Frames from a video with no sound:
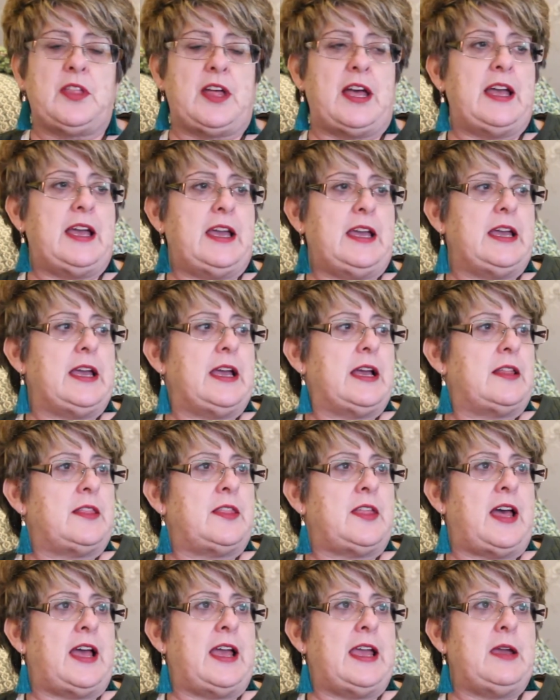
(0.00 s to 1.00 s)
They,
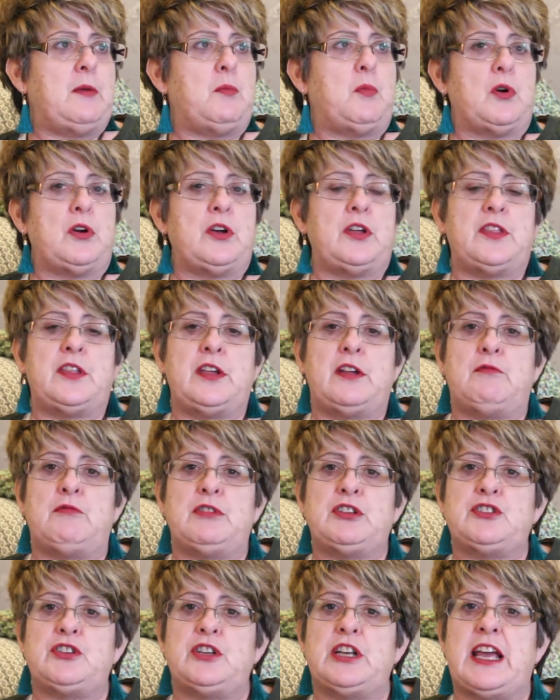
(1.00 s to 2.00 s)
they were the
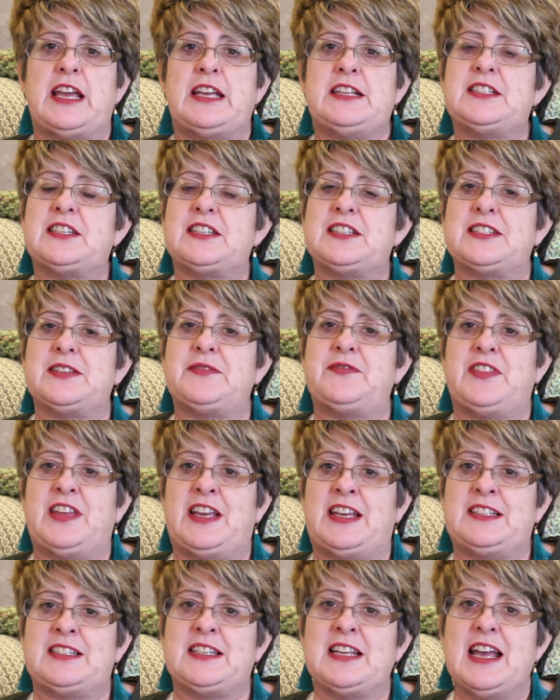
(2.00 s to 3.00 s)
originators of
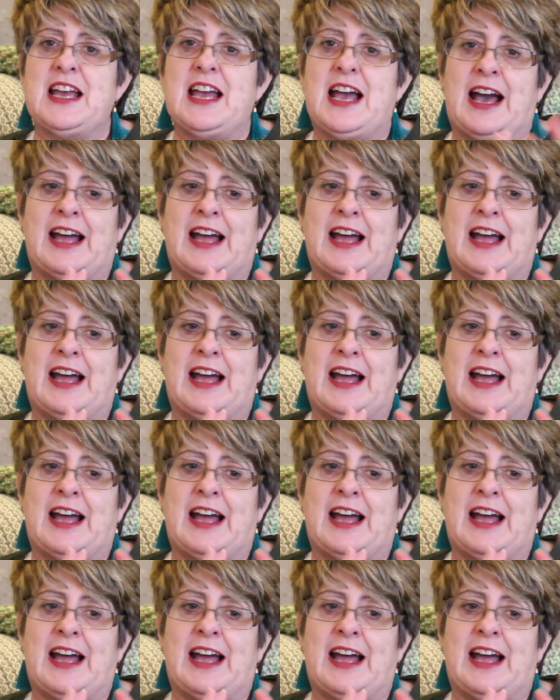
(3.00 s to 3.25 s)
this.